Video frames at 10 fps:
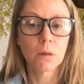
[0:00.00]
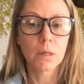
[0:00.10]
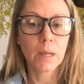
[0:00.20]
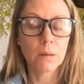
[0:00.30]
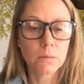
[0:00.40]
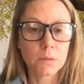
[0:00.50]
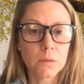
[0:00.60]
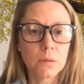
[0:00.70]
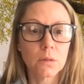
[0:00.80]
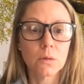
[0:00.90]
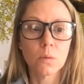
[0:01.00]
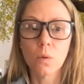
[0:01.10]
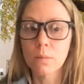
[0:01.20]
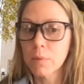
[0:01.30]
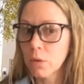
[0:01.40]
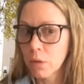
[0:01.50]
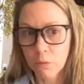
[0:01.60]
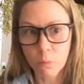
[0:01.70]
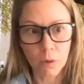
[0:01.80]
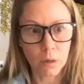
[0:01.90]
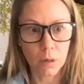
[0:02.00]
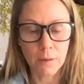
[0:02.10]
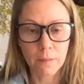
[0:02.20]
counselor or mental health worker in